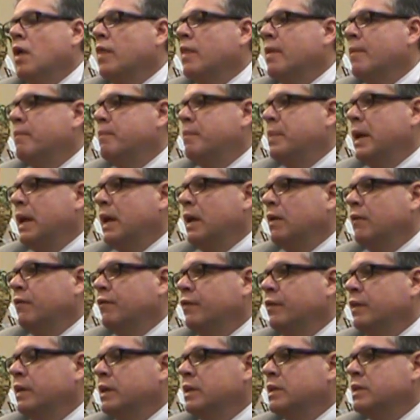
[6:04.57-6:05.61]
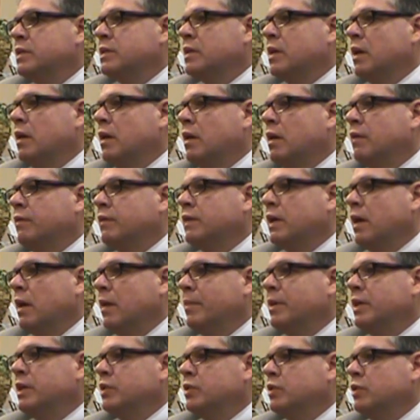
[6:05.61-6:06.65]
the benefits of
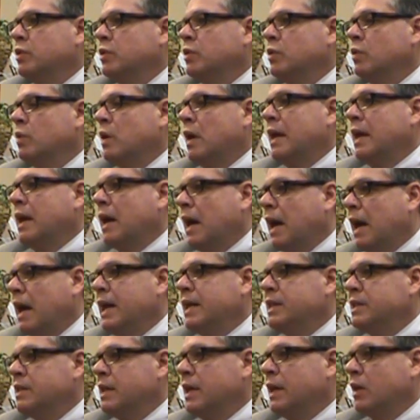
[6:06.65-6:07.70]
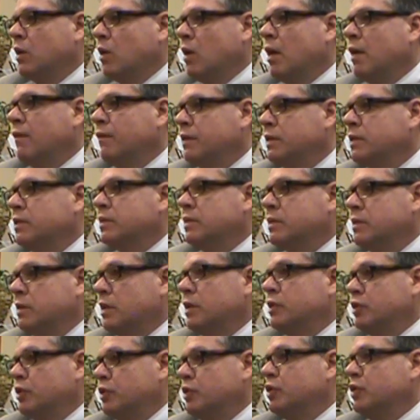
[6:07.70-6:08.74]
coming to a high-tech office
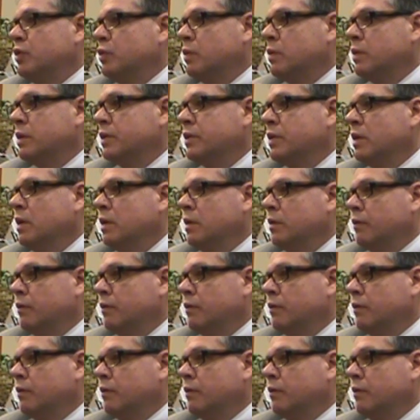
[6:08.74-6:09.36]
such as yours,